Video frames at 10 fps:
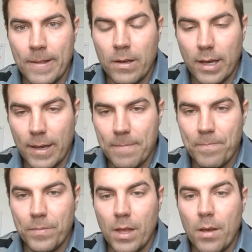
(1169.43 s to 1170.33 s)
Okay?
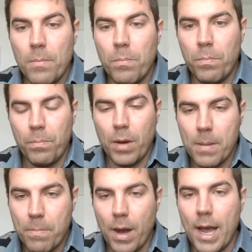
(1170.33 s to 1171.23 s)
By
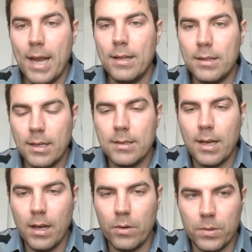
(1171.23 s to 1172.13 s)
buying this
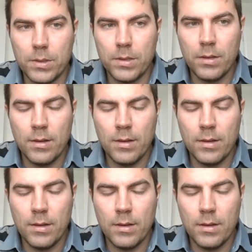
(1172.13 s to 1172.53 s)
house